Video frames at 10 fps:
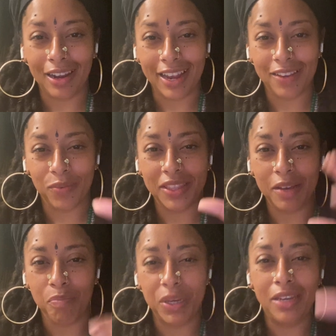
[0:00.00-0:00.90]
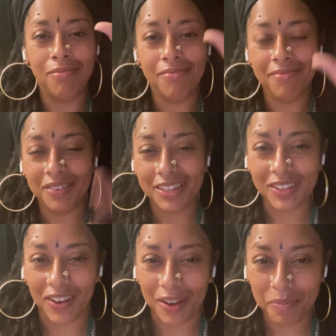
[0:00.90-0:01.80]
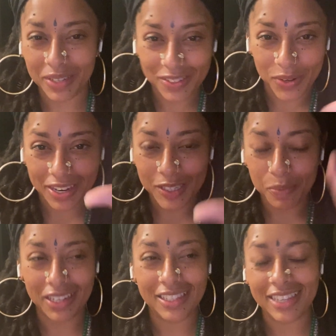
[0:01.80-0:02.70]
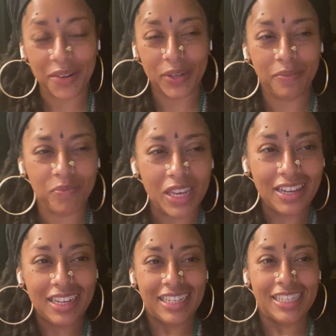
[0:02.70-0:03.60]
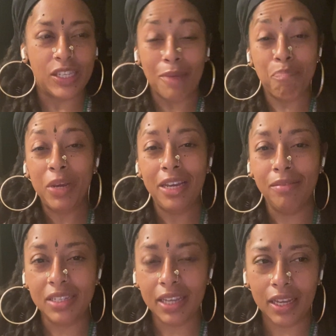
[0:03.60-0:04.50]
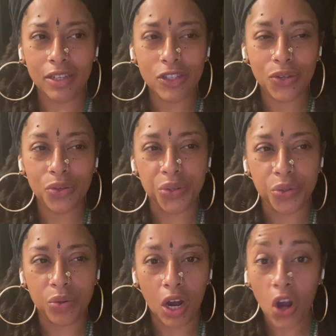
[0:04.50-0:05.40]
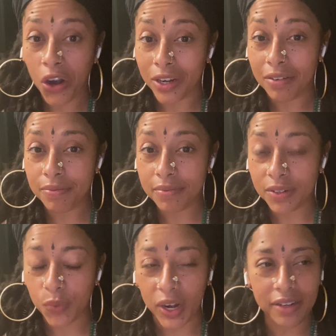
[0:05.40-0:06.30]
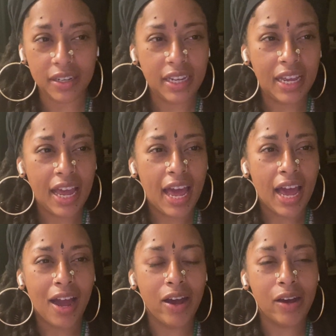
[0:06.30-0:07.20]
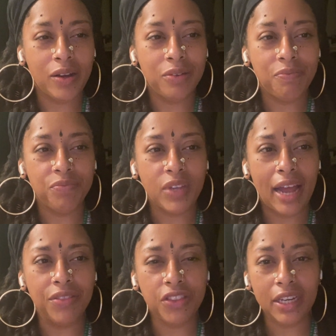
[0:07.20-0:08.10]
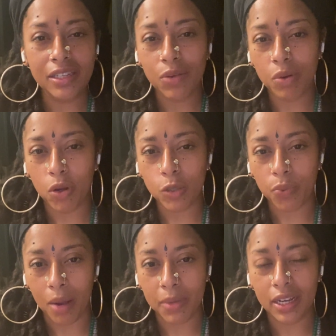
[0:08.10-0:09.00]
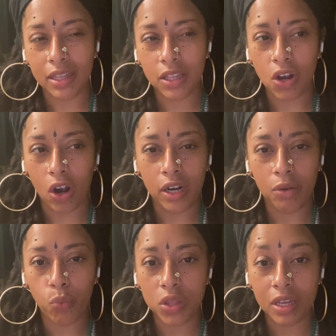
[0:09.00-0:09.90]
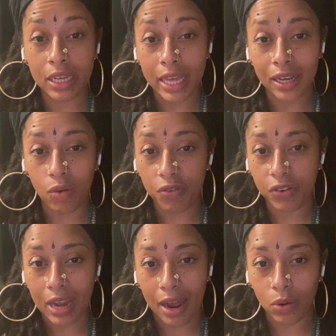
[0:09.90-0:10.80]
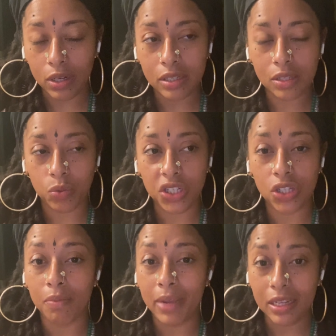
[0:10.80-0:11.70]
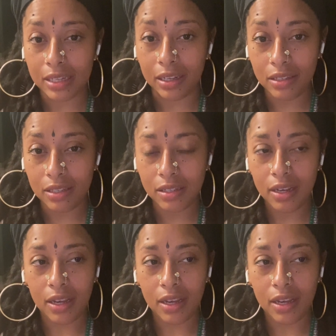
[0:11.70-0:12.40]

Like when they beam up into another space. Anyway, so I beamed into a garden, right? And the things that were most prominent in the garden were the yellow flowers, which makes sense